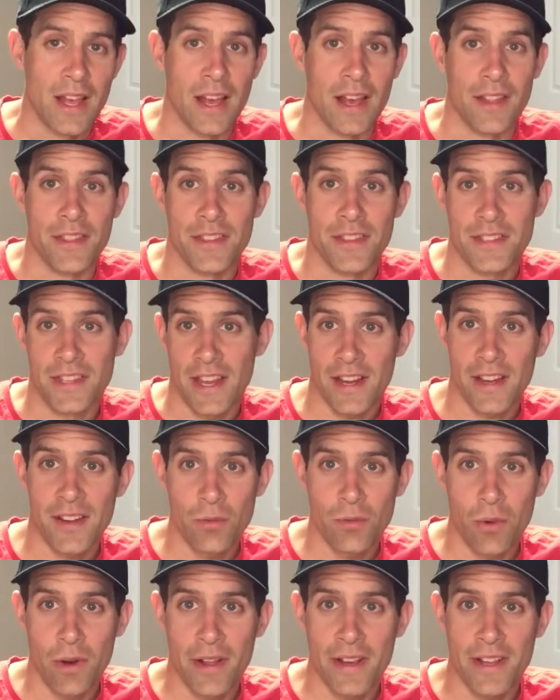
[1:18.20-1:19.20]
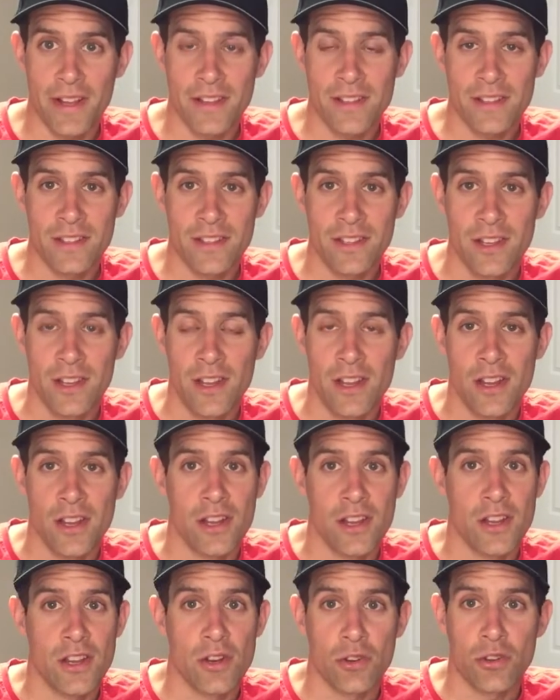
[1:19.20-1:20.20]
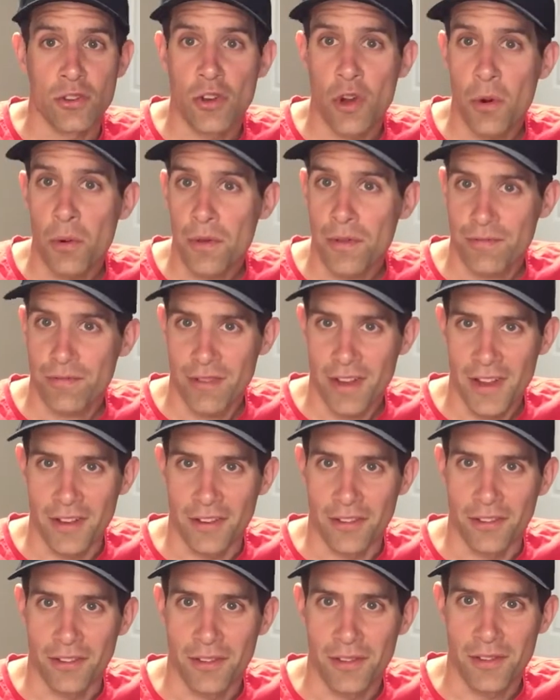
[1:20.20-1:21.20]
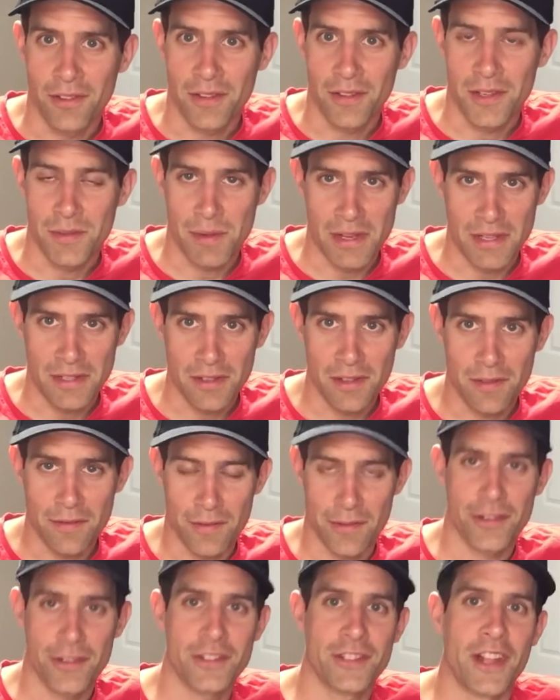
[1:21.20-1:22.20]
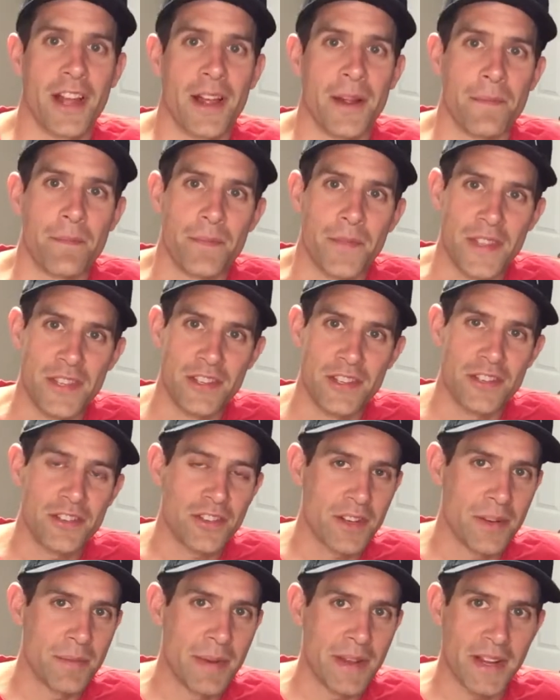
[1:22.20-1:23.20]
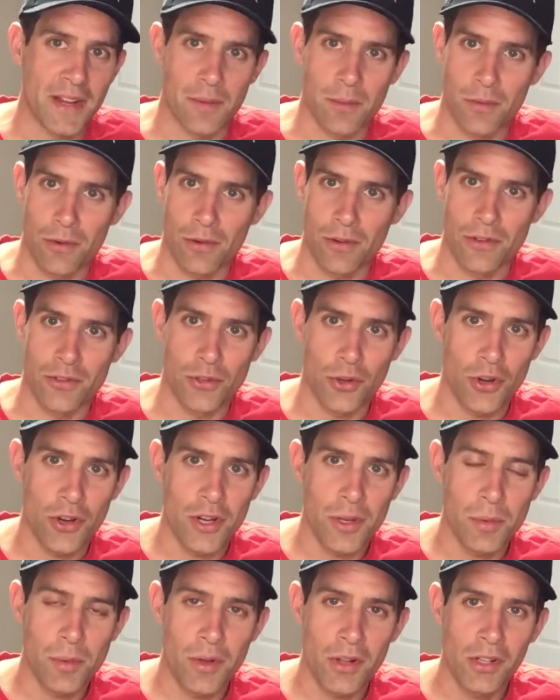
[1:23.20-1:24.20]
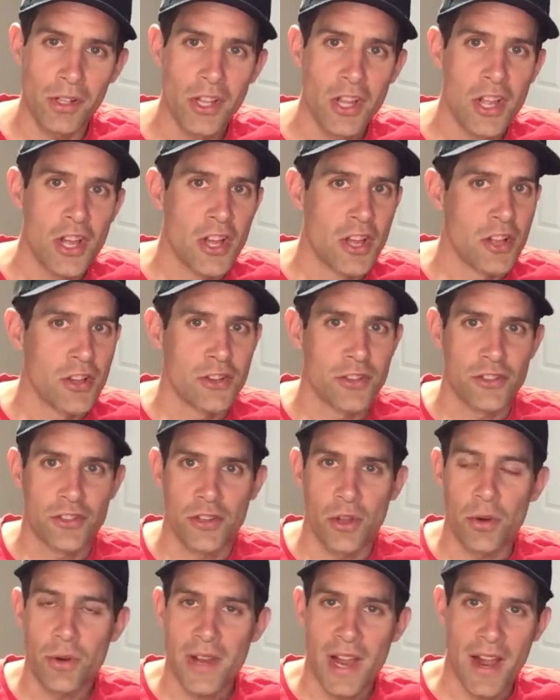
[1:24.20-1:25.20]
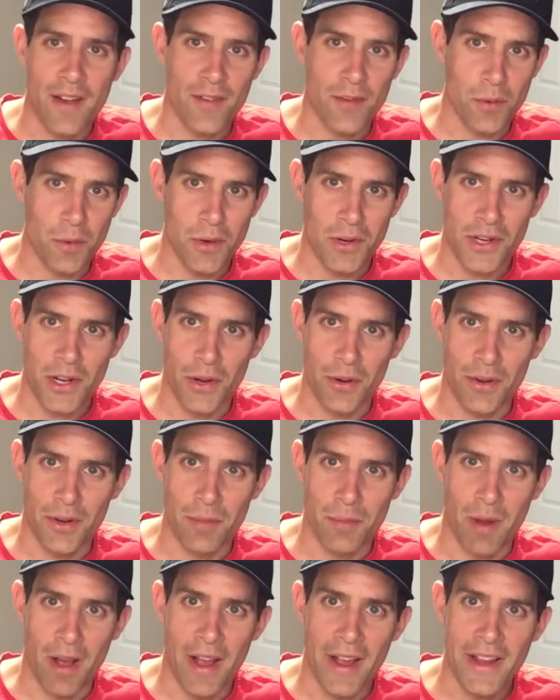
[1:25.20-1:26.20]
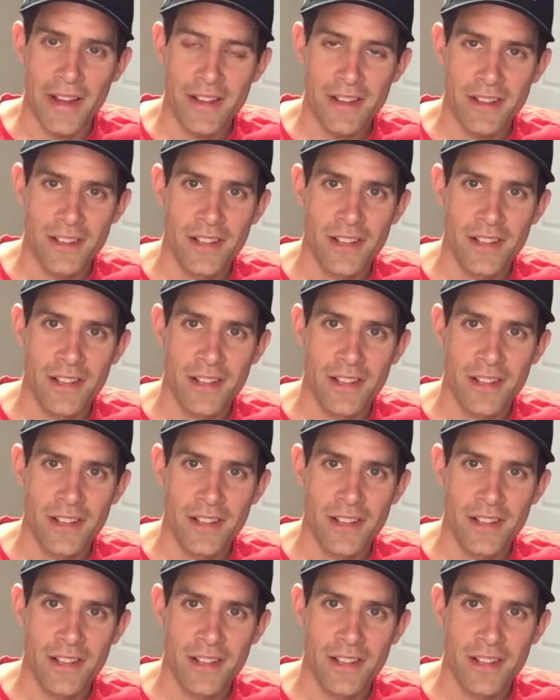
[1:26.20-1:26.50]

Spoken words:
The second one is go with friends. Especially the first time. It's just going to make it more enjoyable. Don't have a workout in mind.